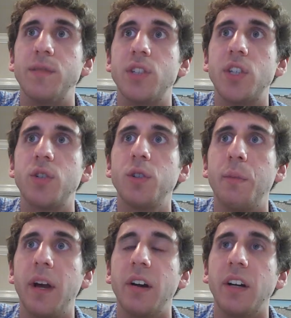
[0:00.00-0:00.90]
of Central
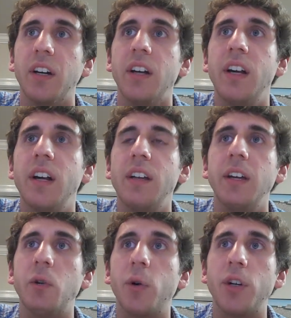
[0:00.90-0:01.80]
America
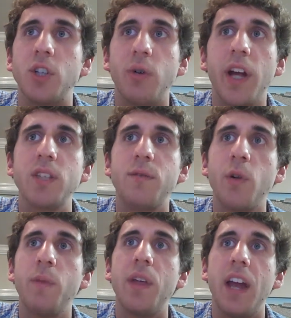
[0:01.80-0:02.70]
in order to
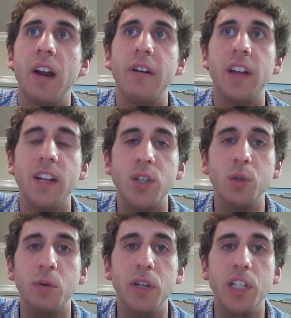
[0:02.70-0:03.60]
transform the area
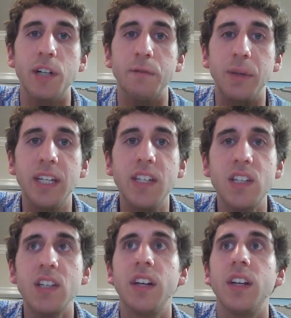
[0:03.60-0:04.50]
into a region of
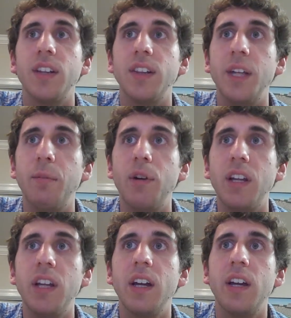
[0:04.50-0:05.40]
peace,
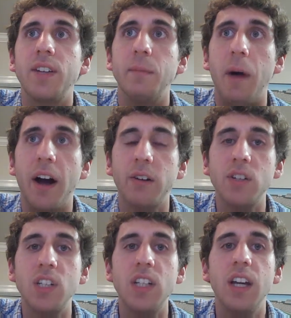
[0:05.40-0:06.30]
liberty,
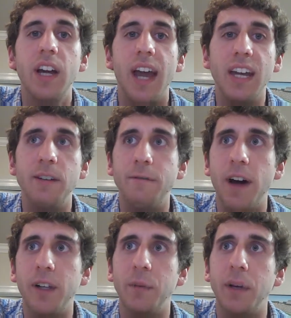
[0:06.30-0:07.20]
democracy, and
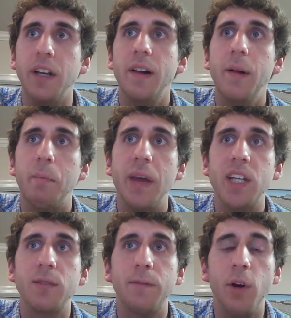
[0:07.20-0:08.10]
development
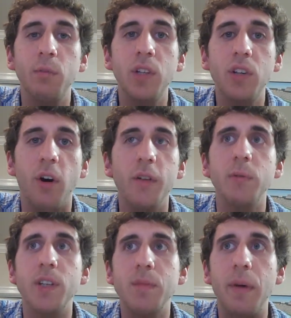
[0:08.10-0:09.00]
based firmly on
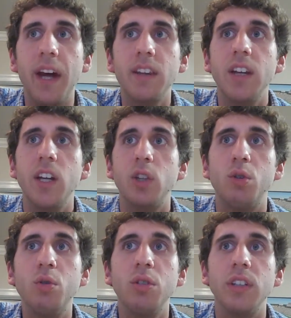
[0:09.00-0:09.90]
the respect,
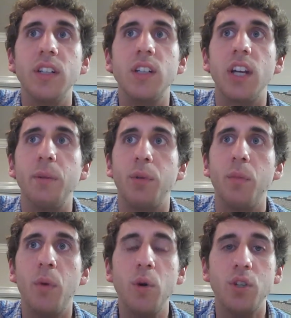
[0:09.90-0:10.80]
tutelage, and
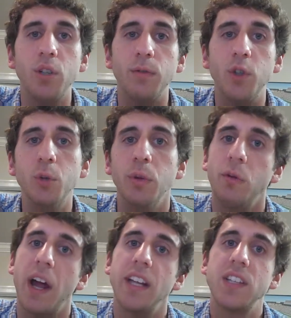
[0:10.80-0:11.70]
promotion of human
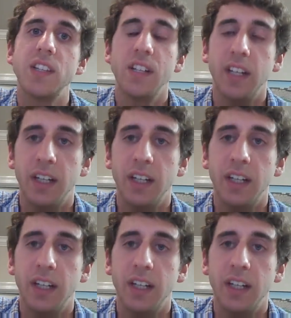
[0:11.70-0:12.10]
rights.